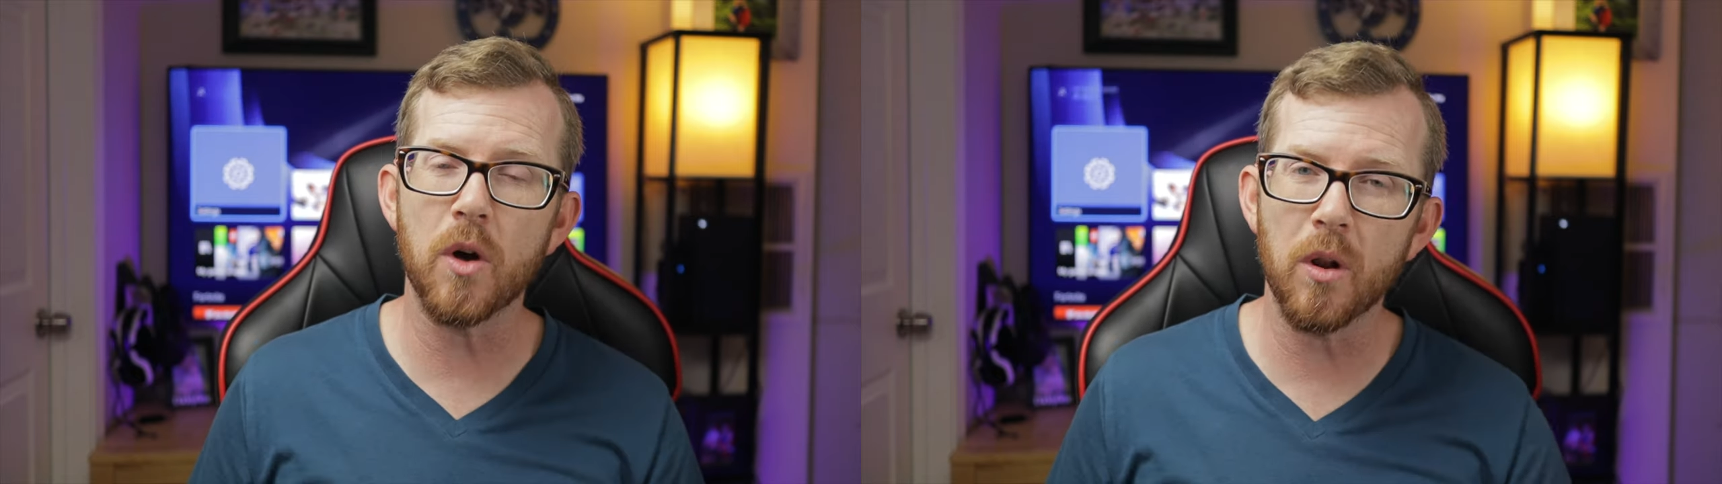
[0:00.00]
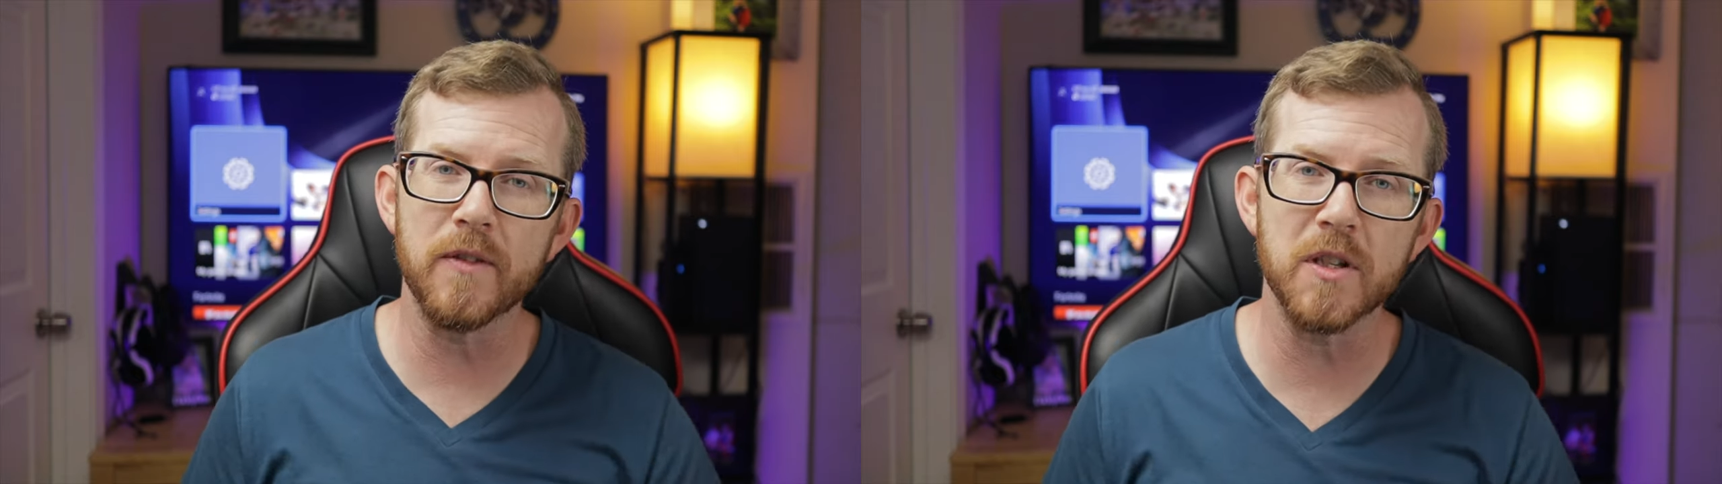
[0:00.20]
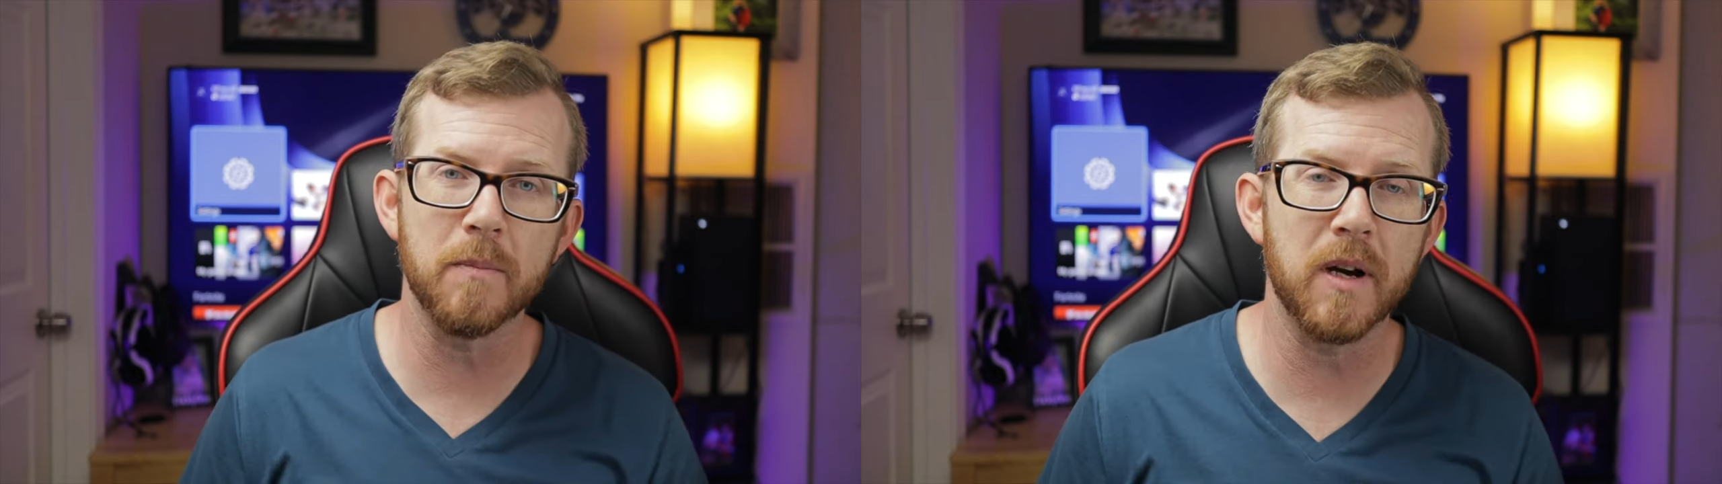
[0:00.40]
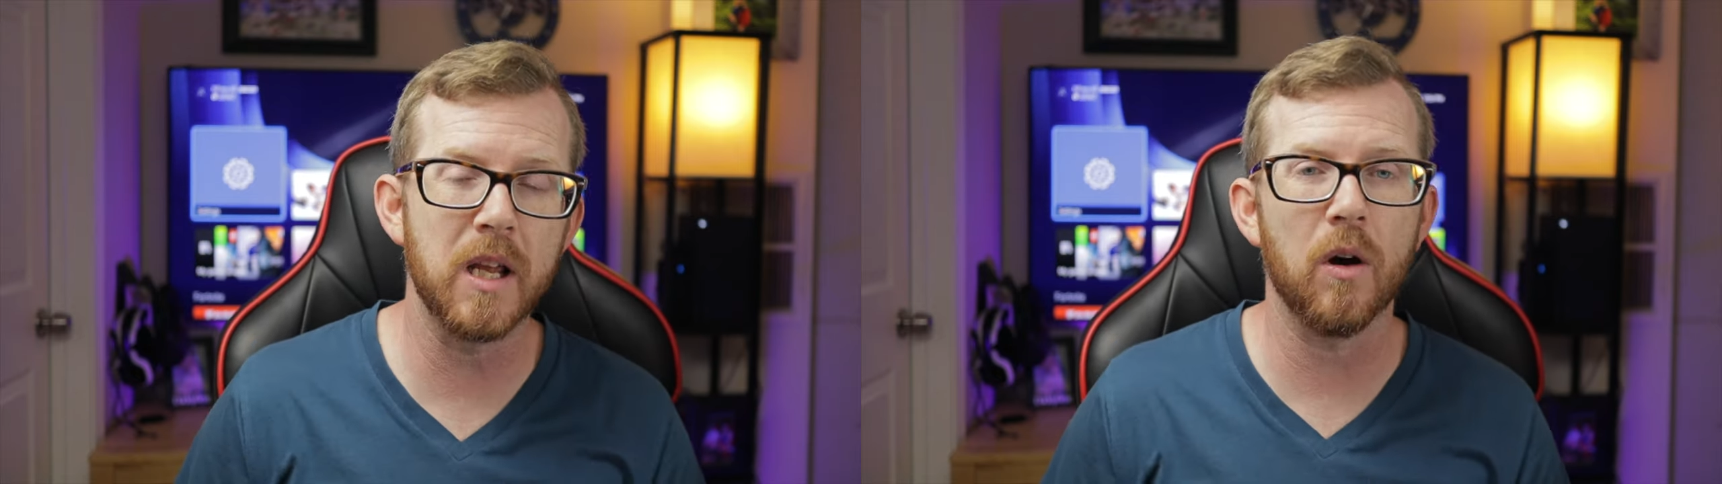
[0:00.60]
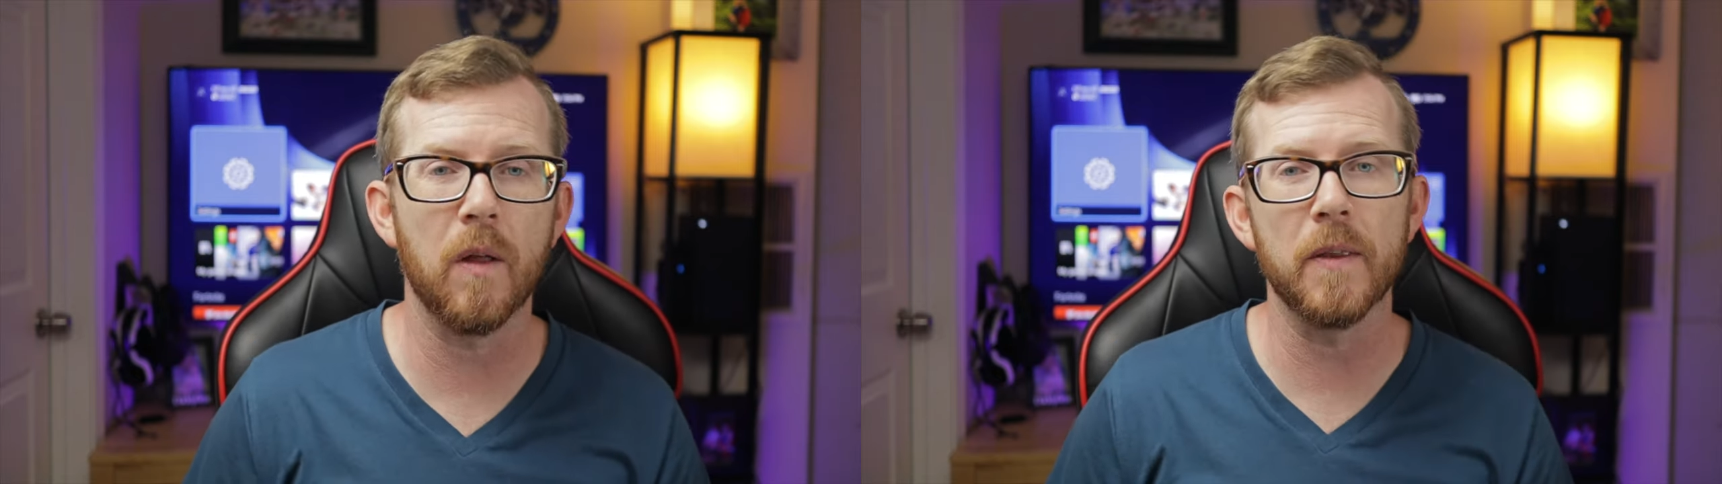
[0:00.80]
all of this
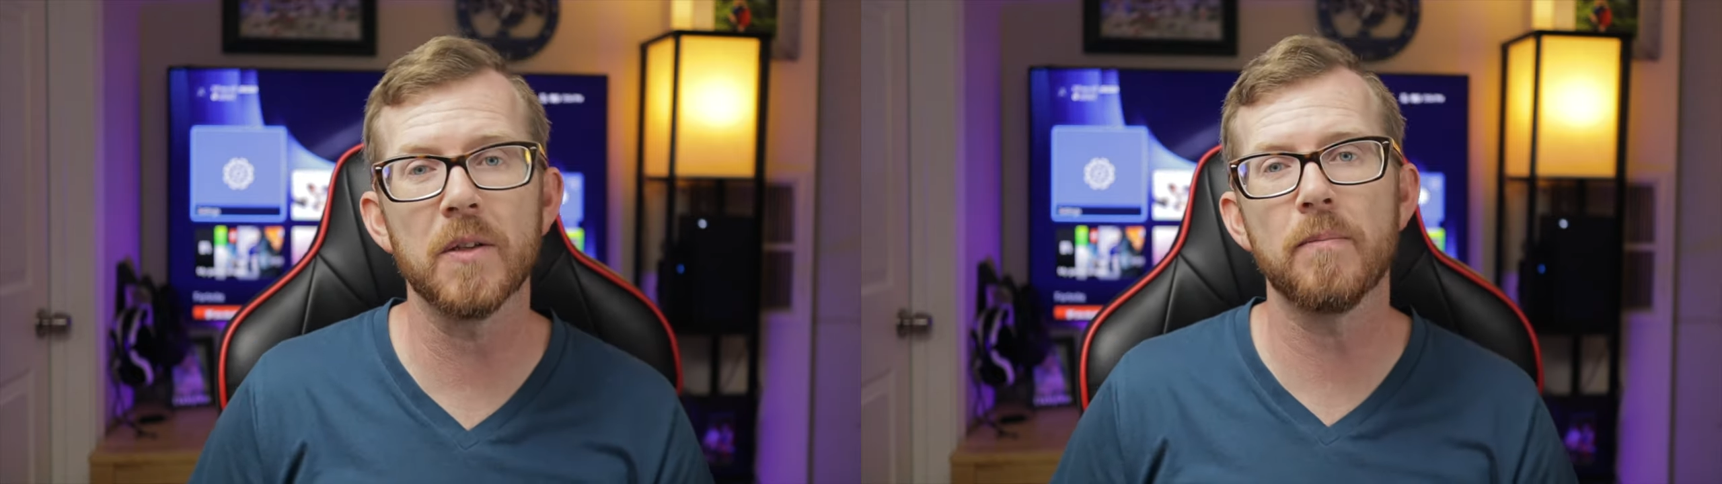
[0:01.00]
money on this